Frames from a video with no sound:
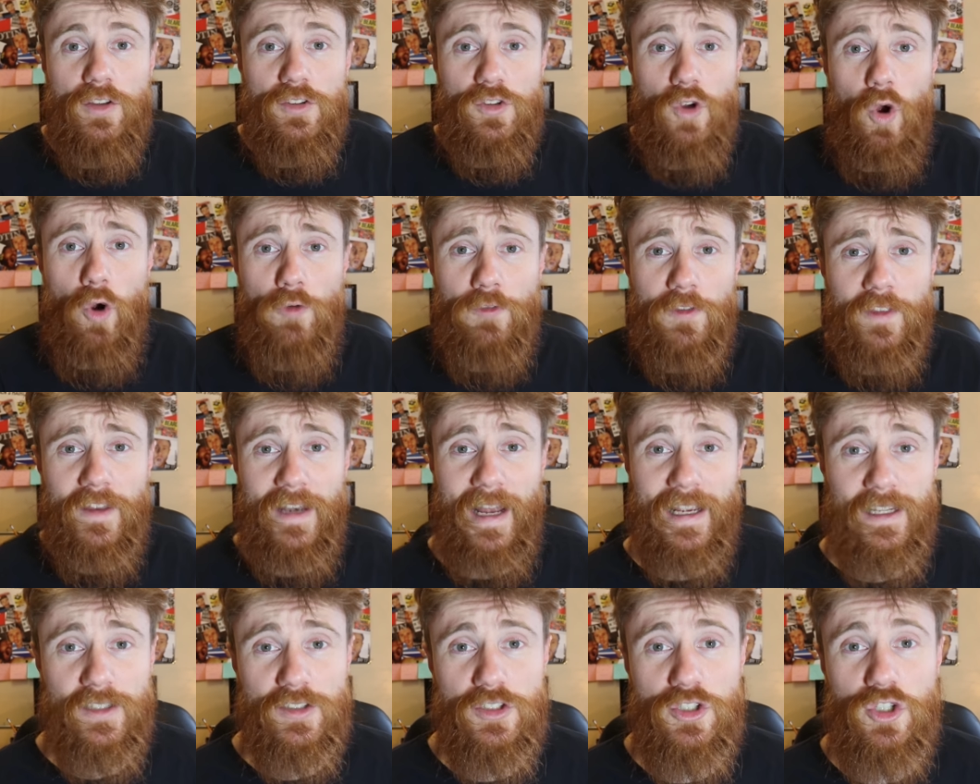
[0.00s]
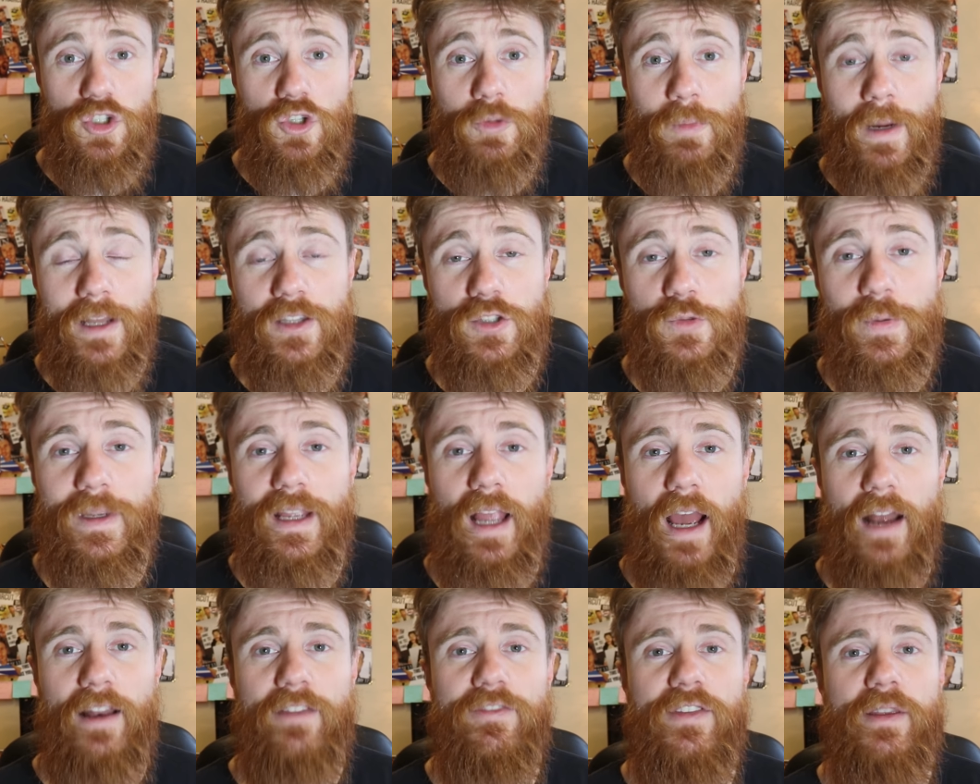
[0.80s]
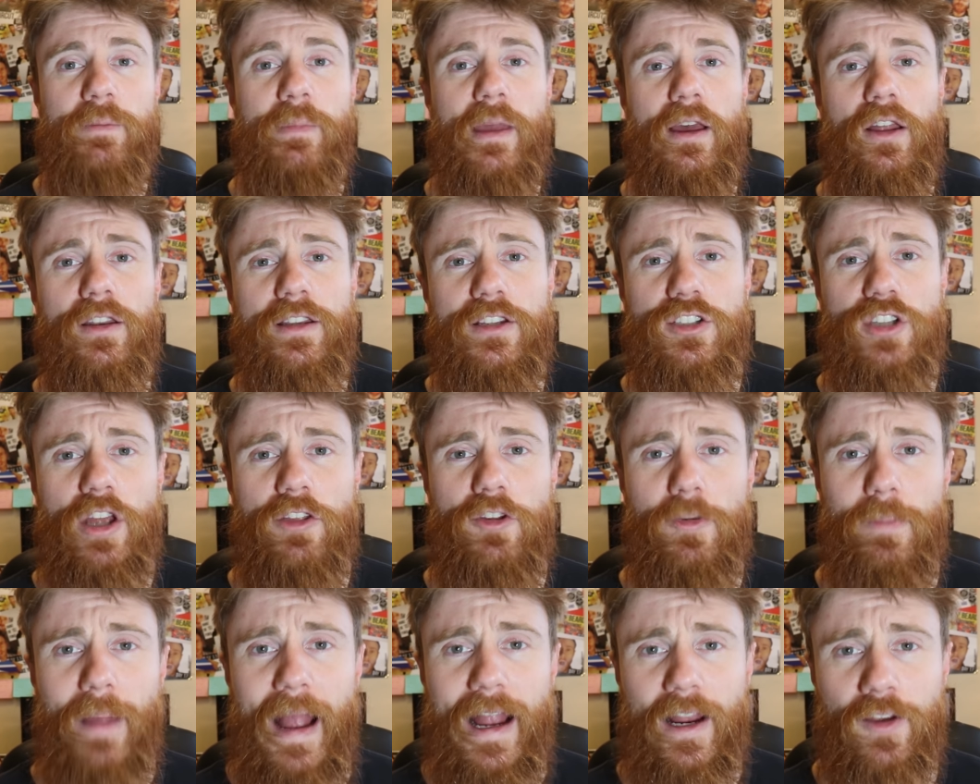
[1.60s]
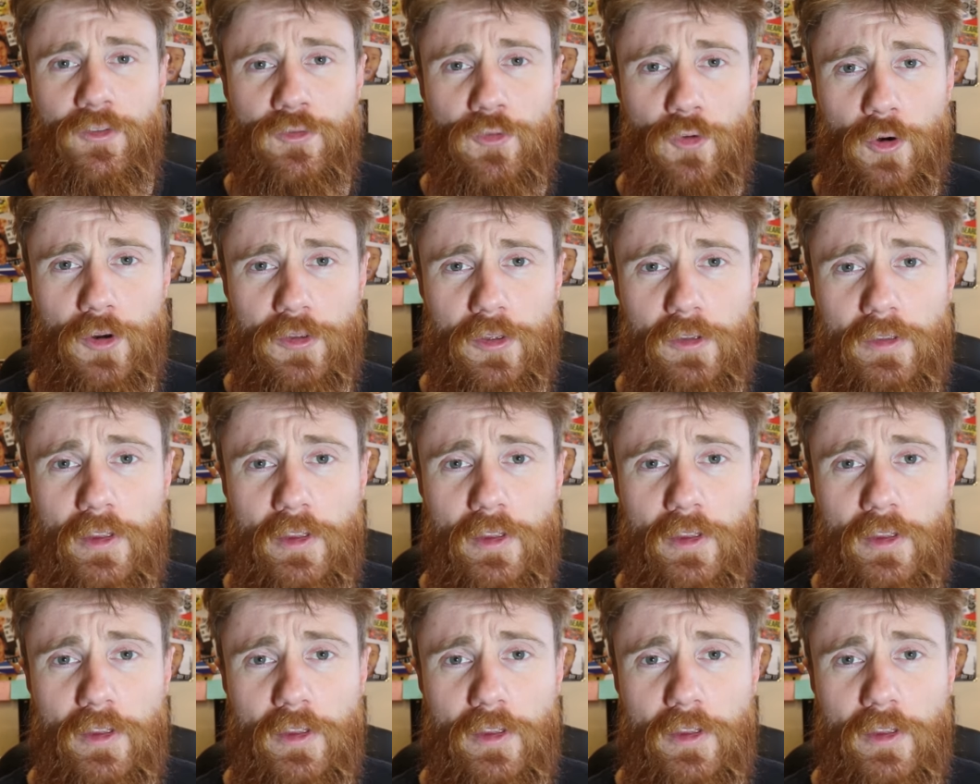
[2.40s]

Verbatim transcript: So over the next 2 months, we kind of emailed each other back and forth